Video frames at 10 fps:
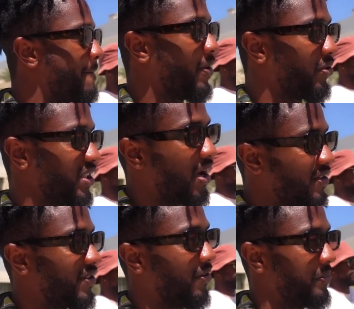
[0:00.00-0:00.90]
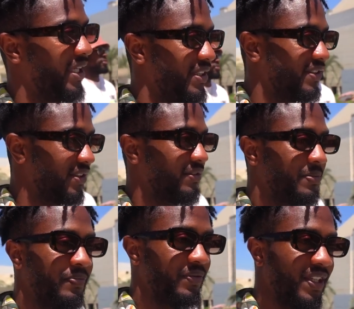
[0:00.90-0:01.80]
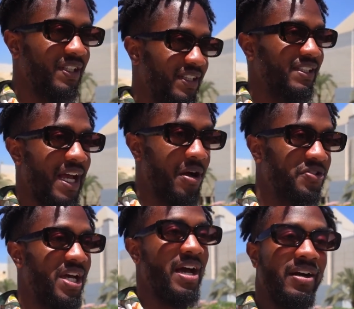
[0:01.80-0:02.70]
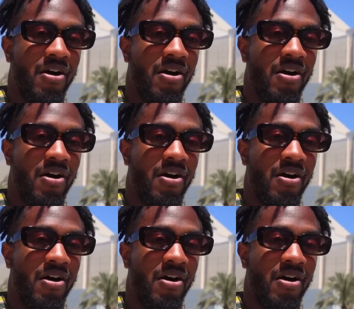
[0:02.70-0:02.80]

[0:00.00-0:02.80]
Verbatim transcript: But what's also amazing is this outside